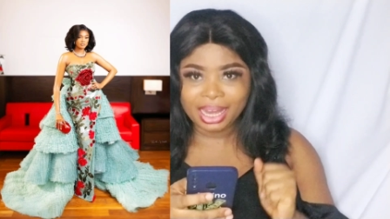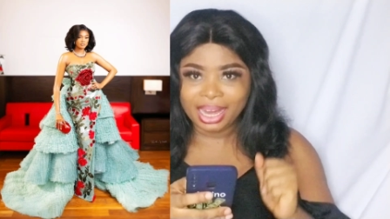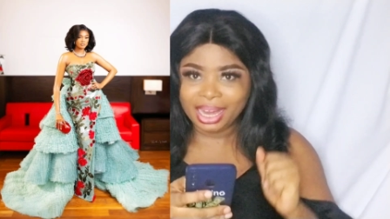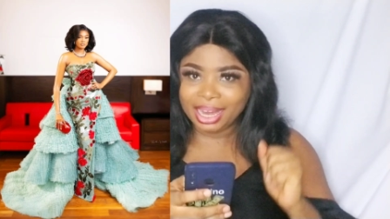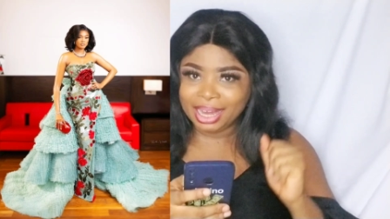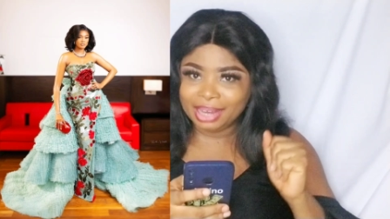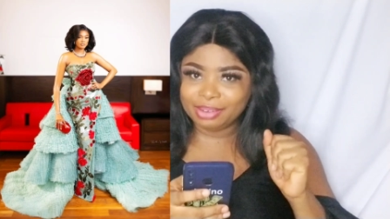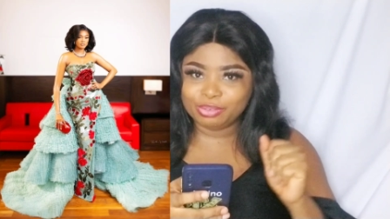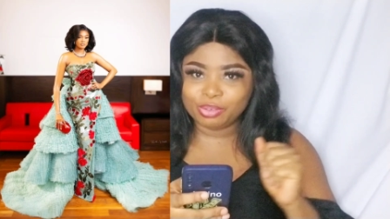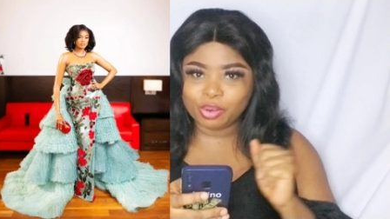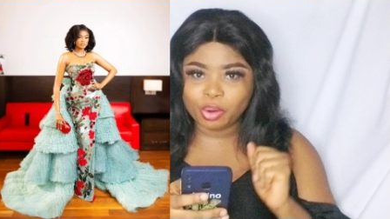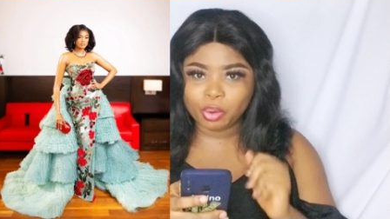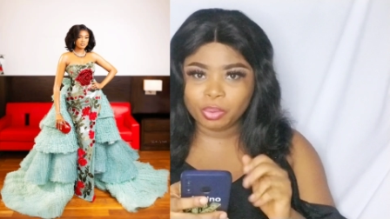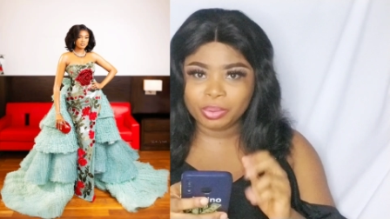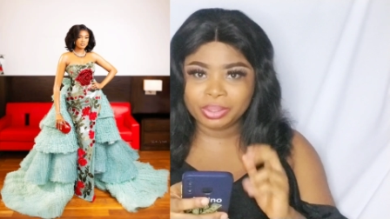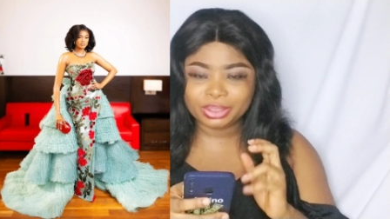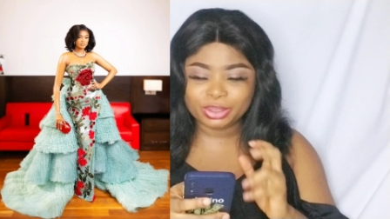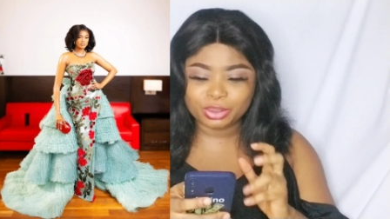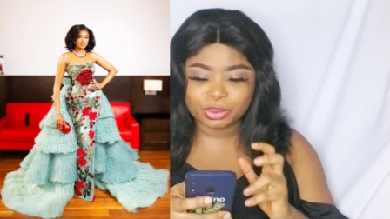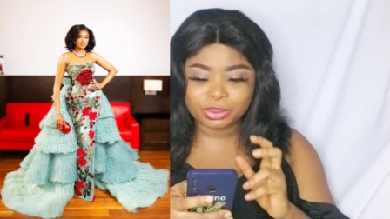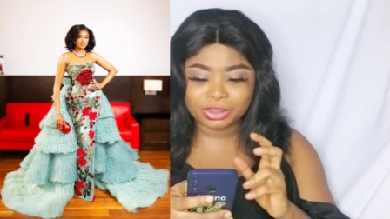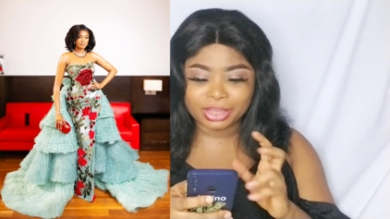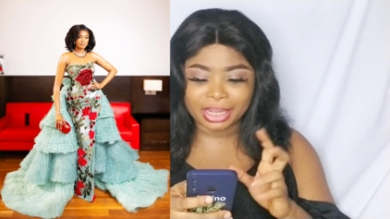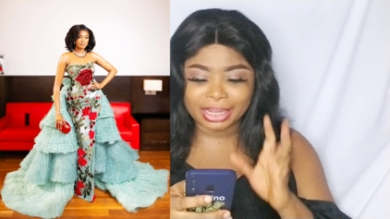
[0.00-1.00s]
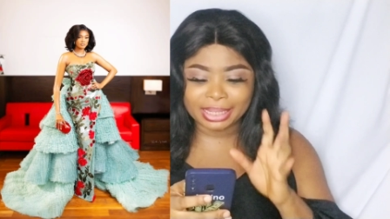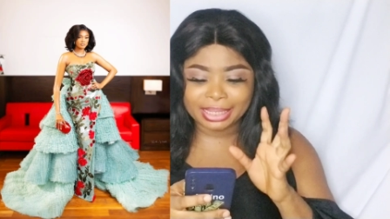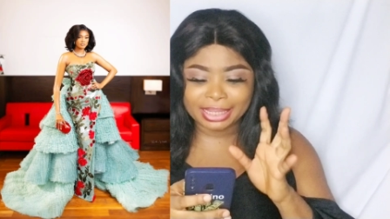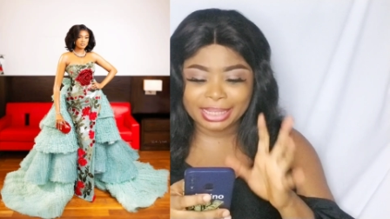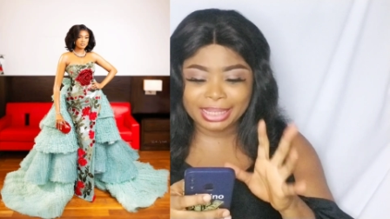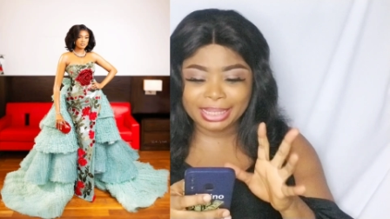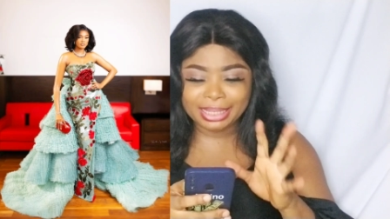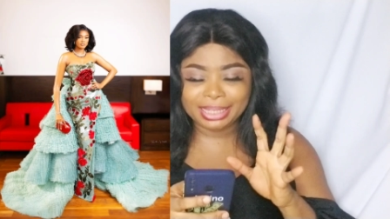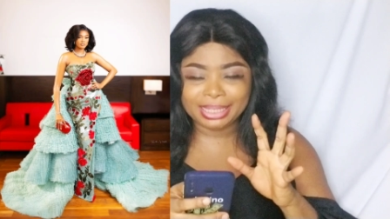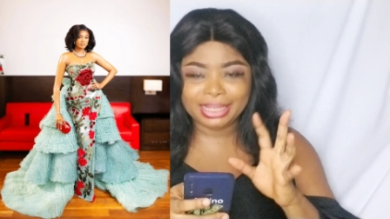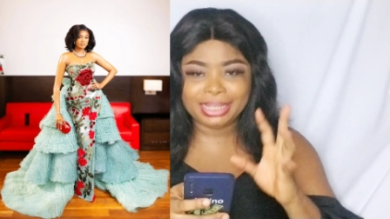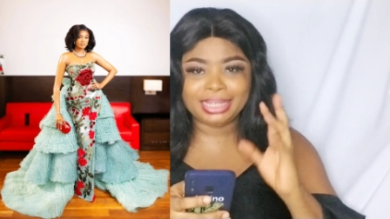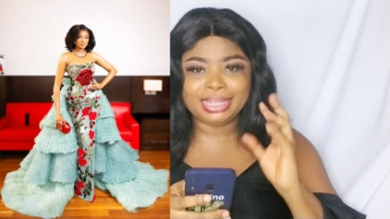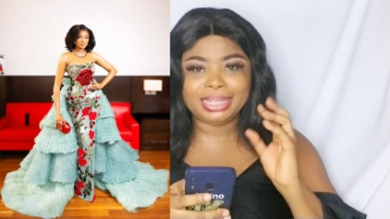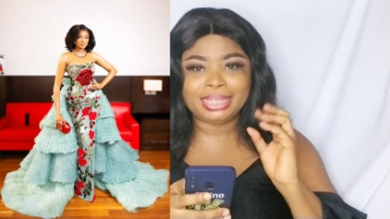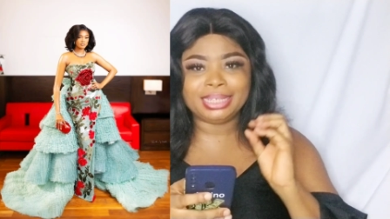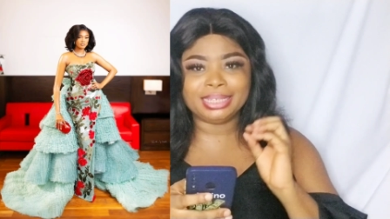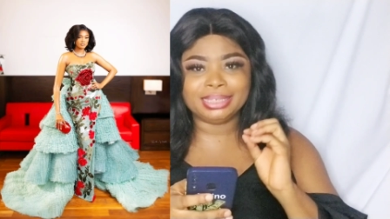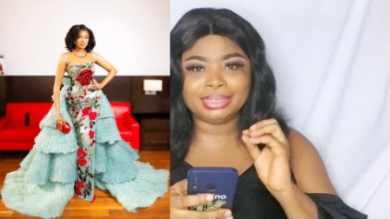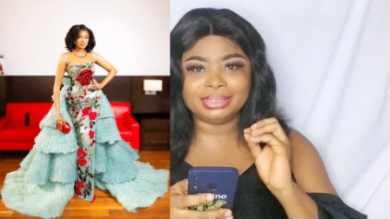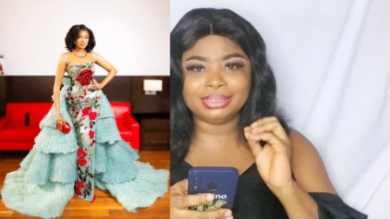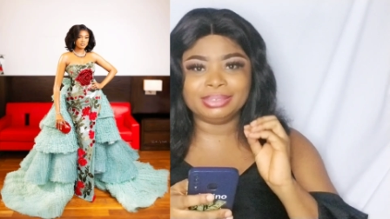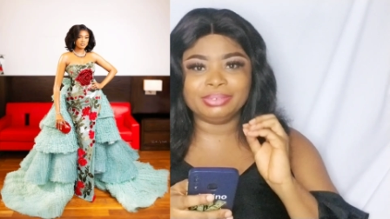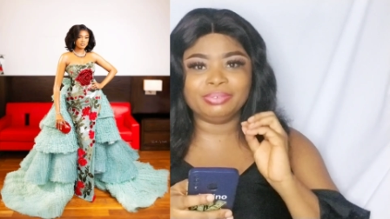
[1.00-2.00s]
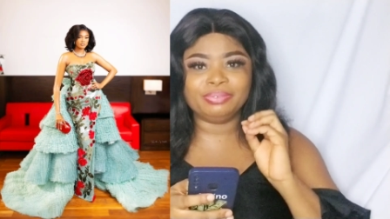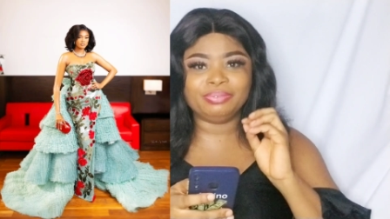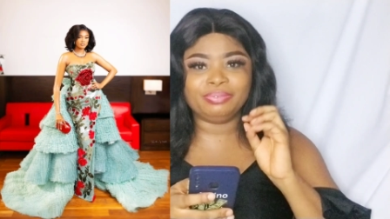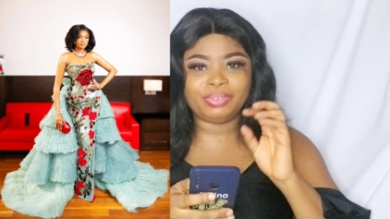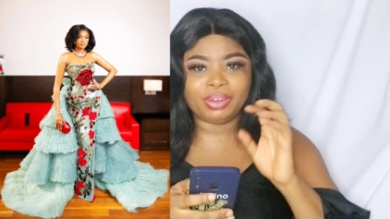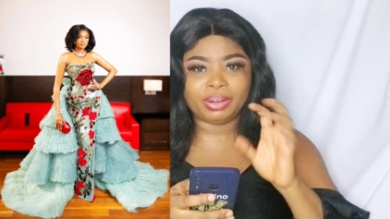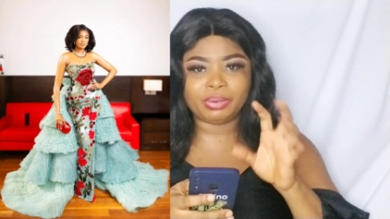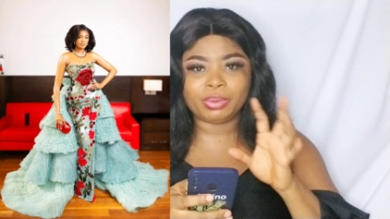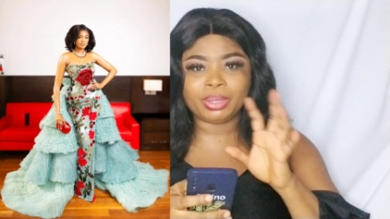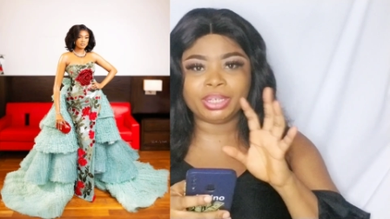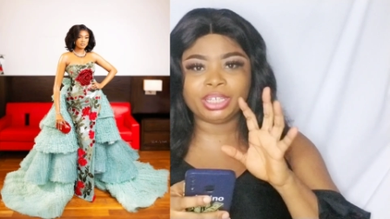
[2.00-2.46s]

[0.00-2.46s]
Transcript: I've always known that Kiekie is a very,